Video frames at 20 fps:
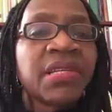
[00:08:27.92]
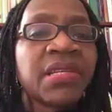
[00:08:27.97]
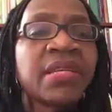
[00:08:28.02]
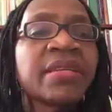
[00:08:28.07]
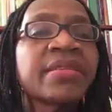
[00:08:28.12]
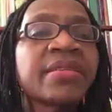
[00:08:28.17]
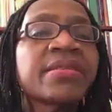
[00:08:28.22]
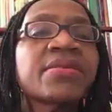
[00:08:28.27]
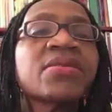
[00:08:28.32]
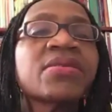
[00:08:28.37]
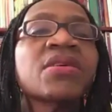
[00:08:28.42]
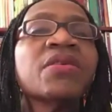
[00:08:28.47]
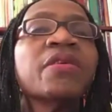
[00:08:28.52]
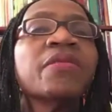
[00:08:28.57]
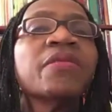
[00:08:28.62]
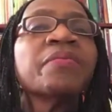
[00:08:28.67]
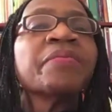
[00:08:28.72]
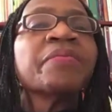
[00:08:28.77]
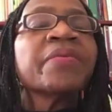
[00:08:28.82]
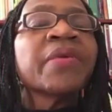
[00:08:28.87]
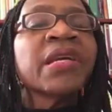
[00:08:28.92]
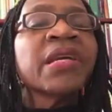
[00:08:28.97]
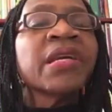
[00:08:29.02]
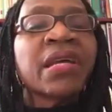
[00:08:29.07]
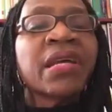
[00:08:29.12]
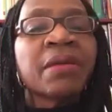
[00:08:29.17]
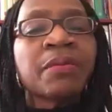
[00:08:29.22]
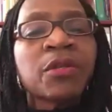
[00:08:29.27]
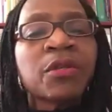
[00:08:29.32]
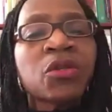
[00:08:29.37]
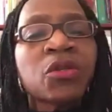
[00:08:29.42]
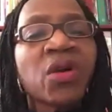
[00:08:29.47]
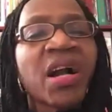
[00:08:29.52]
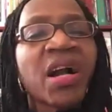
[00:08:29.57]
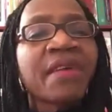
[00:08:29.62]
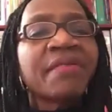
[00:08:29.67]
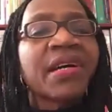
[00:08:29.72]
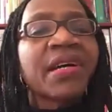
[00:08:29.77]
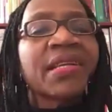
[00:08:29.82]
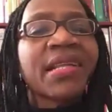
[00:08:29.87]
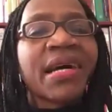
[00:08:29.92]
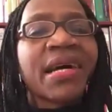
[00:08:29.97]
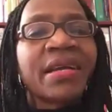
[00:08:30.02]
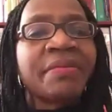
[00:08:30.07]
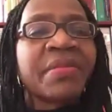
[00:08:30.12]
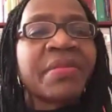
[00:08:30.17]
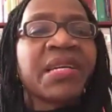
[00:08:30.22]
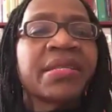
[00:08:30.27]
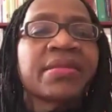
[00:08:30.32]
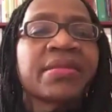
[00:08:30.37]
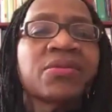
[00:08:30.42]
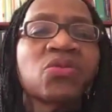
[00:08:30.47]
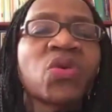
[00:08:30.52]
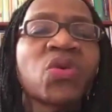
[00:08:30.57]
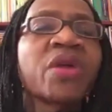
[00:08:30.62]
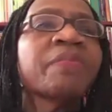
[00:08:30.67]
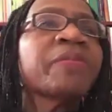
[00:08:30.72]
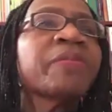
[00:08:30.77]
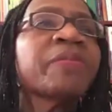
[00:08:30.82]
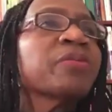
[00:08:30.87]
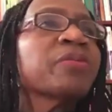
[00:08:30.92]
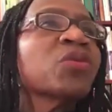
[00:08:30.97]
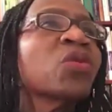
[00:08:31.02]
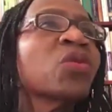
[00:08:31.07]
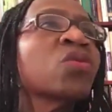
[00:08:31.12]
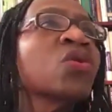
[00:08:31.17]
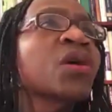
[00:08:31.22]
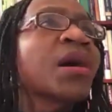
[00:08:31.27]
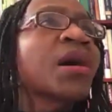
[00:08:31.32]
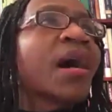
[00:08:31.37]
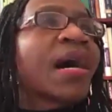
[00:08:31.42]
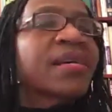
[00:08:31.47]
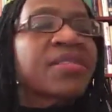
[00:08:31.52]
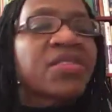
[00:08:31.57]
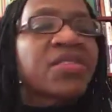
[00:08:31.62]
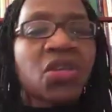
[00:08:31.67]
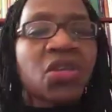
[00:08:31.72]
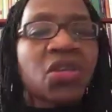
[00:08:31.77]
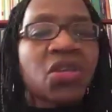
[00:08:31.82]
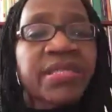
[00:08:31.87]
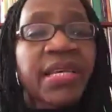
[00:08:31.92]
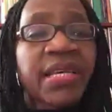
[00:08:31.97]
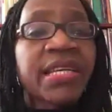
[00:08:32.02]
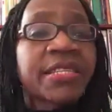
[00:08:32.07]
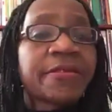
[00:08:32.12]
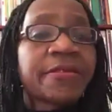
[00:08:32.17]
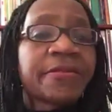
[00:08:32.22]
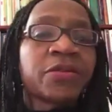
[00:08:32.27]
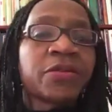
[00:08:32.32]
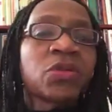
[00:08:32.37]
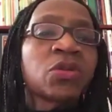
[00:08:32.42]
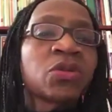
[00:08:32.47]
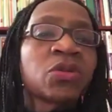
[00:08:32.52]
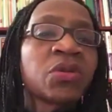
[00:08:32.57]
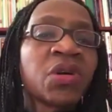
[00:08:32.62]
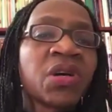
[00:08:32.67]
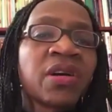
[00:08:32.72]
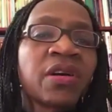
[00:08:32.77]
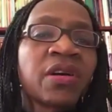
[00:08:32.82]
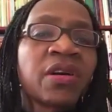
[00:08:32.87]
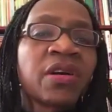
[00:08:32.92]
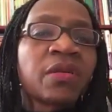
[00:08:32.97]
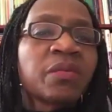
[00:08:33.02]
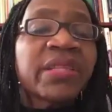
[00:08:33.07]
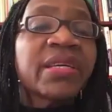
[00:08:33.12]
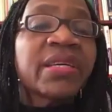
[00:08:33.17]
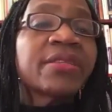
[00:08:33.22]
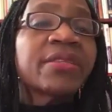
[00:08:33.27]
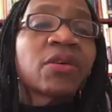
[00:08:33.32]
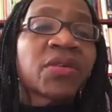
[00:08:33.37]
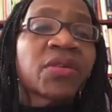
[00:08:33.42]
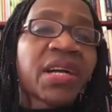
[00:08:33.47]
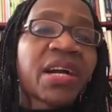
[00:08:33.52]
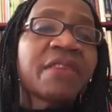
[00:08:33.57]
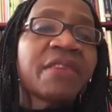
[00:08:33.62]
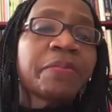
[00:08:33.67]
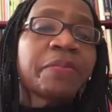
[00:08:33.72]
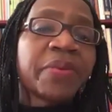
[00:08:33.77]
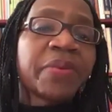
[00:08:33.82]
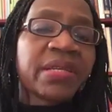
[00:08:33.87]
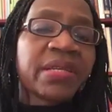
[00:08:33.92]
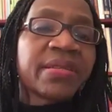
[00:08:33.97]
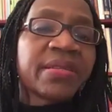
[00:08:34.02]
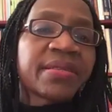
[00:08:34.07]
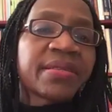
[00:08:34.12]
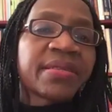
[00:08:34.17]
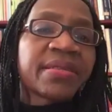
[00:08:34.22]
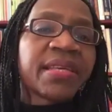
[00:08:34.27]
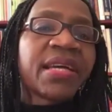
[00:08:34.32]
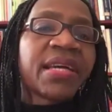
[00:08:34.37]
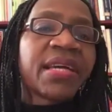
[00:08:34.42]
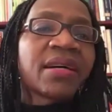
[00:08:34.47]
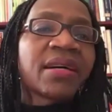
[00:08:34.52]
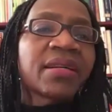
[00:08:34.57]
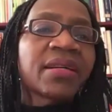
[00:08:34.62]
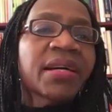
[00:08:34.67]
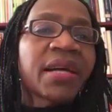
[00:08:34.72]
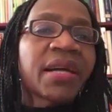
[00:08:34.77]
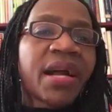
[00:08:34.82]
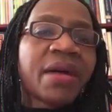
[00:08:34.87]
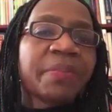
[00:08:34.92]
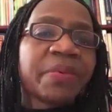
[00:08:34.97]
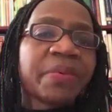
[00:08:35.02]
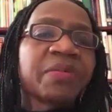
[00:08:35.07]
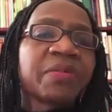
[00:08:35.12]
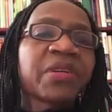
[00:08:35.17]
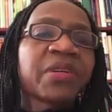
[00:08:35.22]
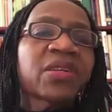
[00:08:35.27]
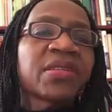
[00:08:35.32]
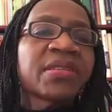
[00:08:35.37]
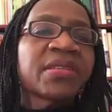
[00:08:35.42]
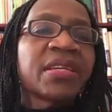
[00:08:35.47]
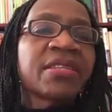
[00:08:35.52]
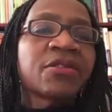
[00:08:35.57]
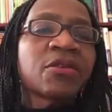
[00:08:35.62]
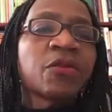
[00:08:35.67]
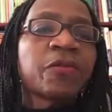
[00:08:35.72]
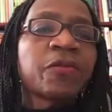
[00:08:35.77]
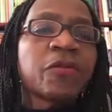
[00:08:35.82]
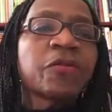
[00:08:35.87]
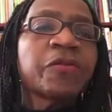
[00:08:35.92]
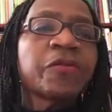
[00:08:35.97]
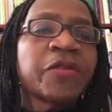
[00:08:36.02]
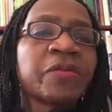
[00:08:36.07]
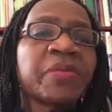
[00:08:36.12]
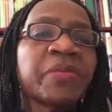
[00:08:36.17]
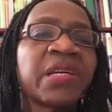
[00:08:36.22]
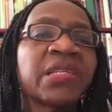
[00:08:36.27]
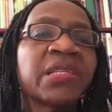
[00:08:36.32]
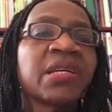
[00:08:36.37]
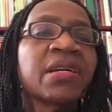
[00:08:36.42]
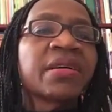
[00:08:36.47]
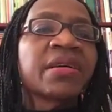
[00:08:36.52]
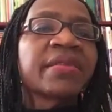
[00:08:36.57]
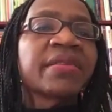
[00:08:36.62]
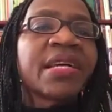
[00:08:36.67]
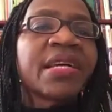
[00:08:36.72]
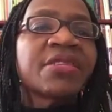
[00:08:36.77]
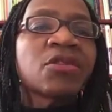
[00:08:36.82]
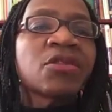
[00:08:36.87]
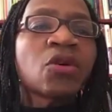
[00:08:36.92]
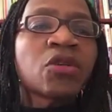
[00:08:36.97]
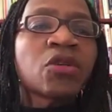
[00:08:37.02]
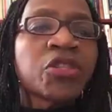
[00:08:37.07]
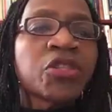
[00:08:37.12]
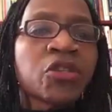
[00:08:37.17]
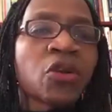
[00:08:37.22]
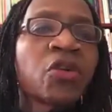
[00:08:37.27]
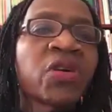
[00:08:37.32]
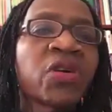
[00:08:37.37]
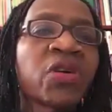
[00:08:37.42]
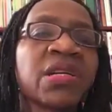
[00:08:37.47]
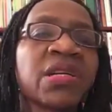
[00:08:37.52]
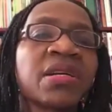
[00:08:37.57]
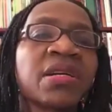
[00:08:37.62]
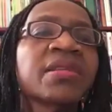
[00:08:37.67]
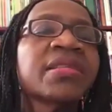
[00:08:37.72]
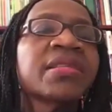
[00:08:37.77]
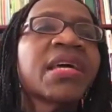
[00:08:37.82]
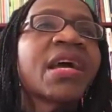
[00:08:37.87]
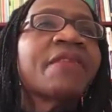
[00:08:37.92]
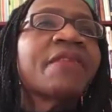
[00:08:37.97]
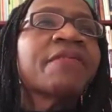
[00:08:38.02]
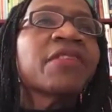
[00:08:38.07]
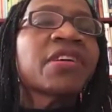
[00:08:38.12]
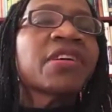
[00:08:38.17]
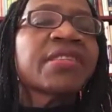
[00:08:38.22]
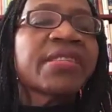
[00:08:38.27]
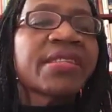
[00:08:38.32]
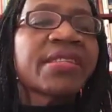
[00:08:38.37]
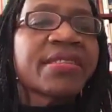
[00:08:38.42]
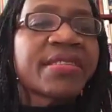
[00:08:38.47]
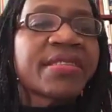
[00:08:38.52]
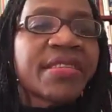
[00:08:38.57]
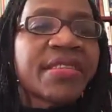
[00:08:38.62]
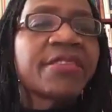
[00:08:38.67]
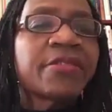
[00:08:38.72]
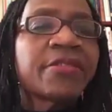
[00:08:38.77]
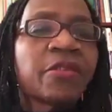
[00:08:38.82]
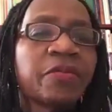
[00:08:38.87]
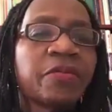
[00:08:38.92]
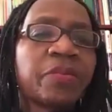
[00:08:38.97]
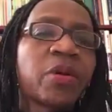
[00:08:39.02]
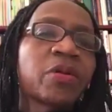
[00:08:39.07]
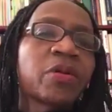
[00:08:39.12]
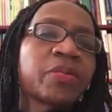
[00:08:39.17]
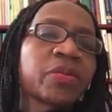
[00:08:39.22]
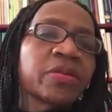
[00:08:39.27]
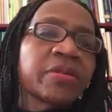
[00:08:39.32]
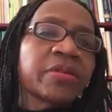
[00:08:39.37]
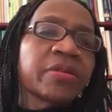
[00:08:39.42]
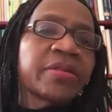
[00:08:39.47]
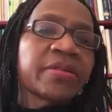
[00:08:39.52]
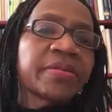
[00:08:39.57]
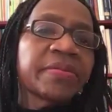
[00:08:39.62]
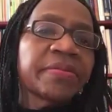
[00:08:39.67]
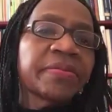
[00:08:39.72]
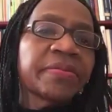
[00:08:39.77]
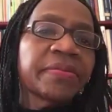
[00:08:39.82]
It's being able to have alignment. When people are successful, but they don't have peace, they're not happy because there's no fulfillment. There's no joy. They have lost a sense of purpose.